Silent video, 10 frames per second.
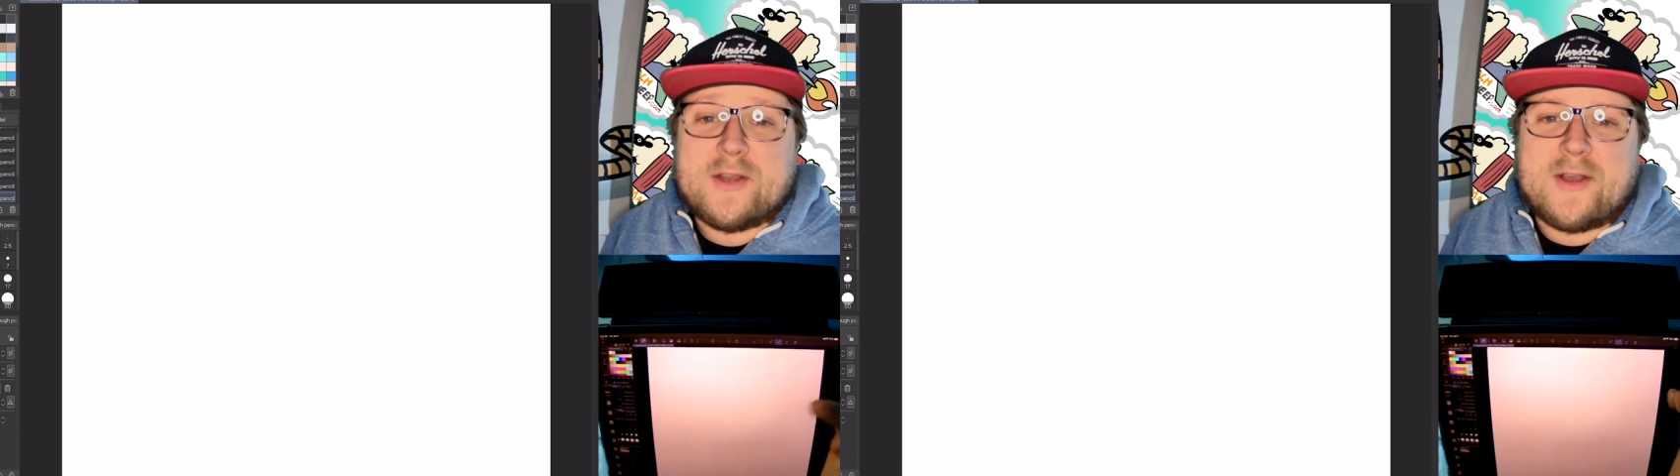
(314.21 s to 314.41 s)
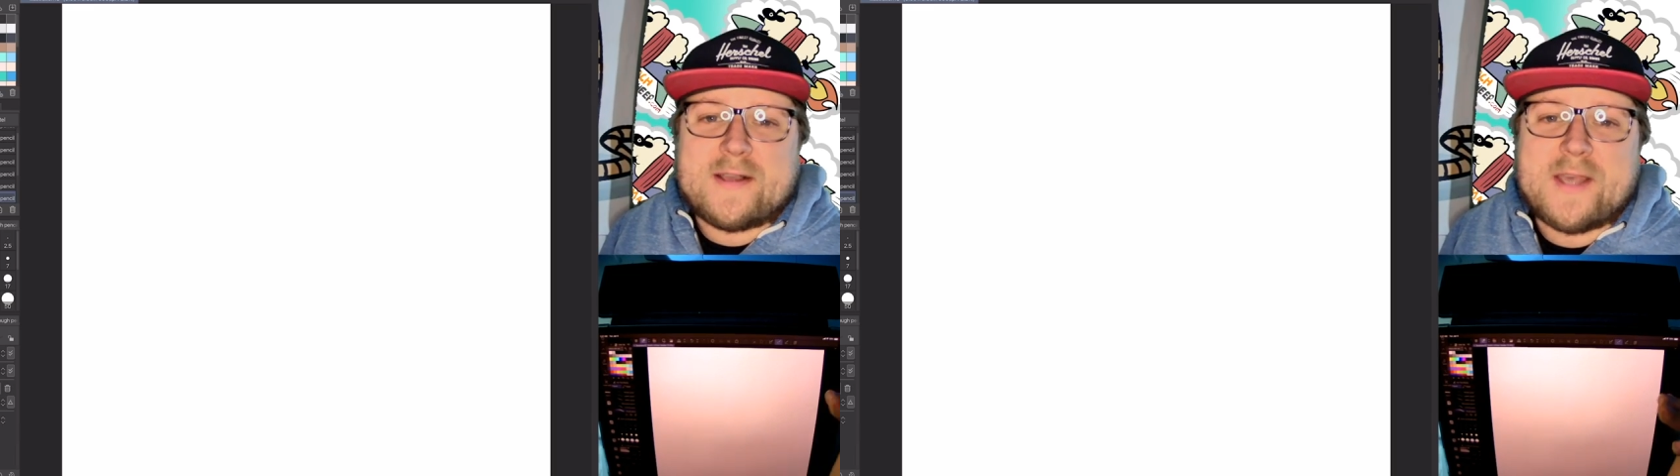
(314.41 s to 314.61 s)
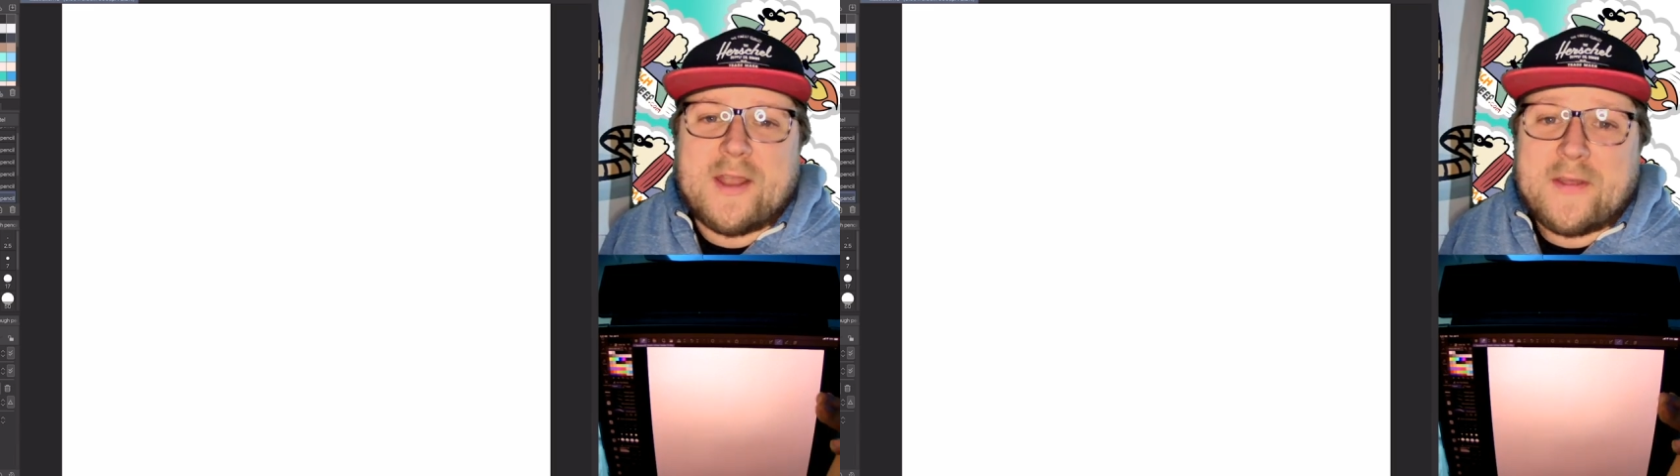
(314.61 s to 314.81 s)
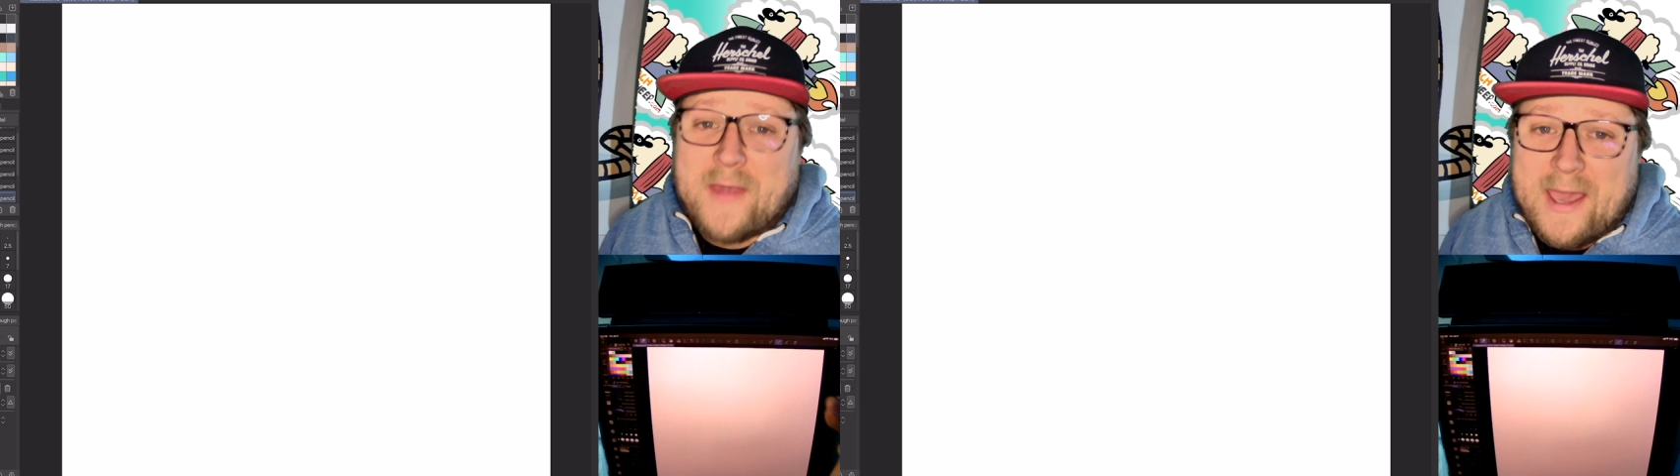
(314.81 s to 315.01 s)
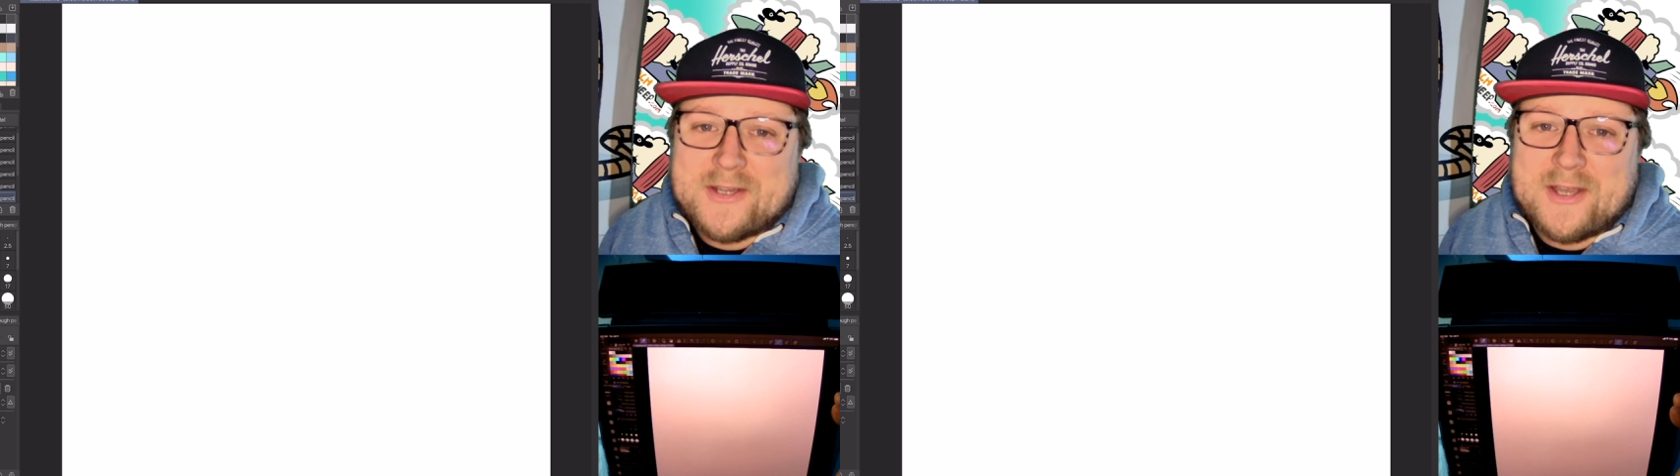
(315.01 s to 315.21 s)
gonna draw Sonic
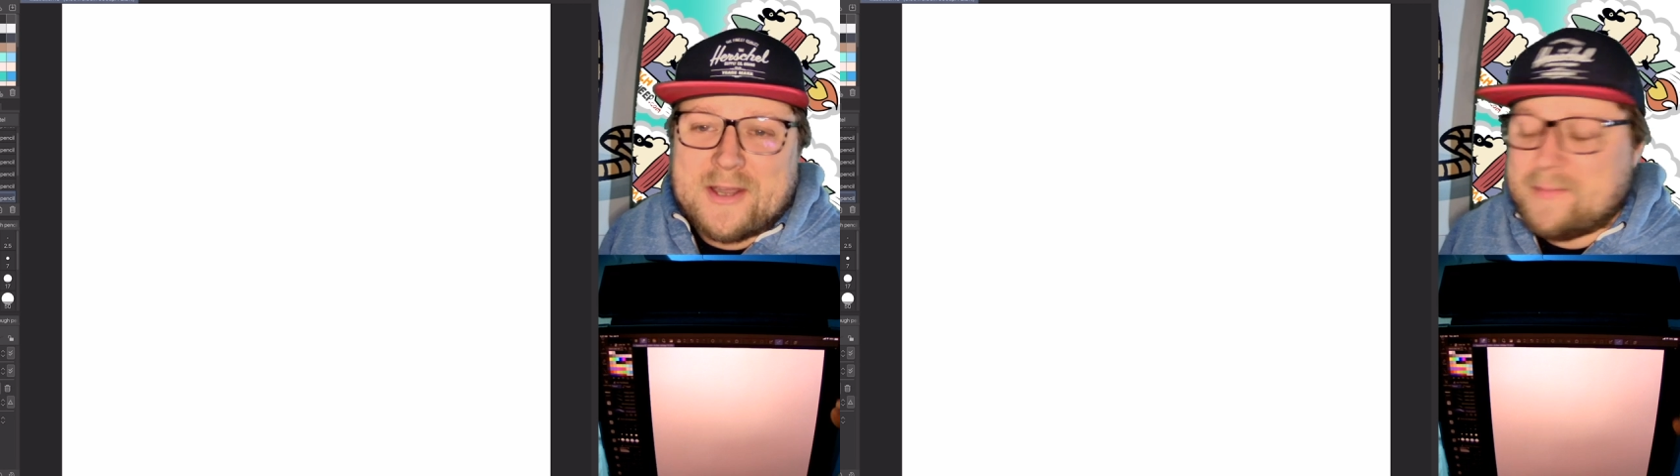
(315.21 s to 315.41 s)
the Hedgehog